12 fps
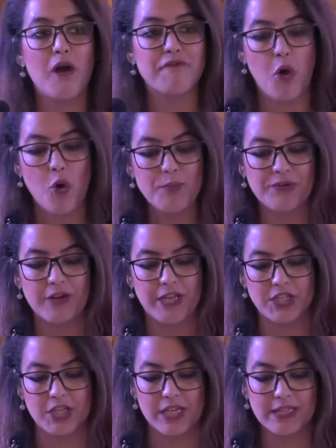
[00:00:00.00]
of
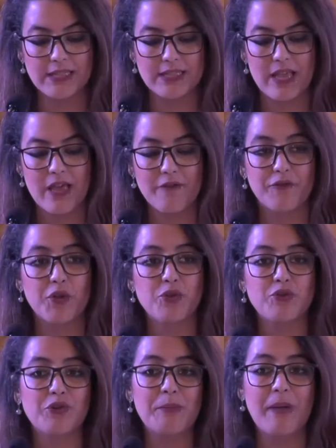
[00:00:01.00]
Operations for
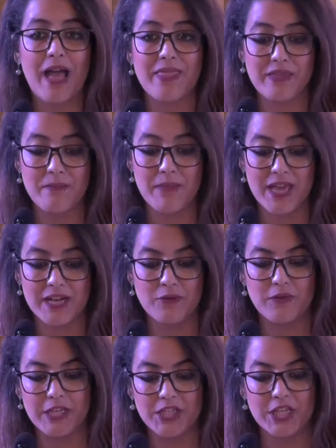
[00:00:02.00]
Europe and the
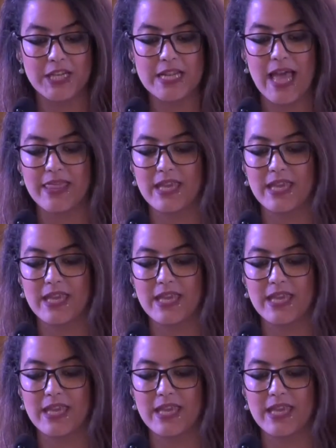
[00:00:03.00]
MENA region